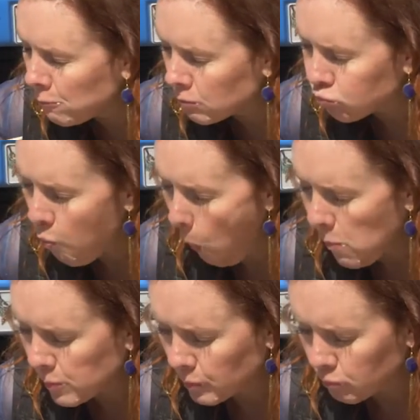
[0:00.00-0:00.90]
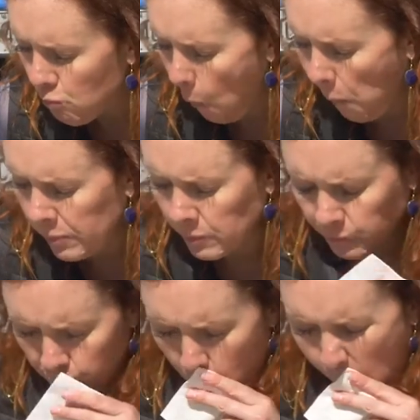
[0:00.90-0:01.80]
just seeing their reactions to
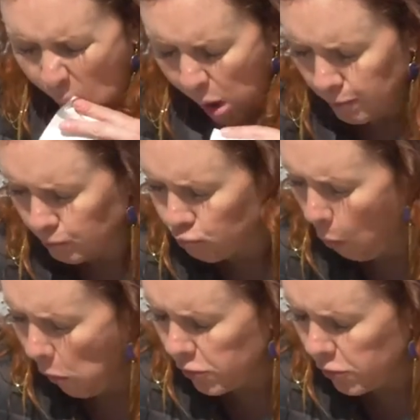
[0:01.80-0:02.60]
their first bite of food.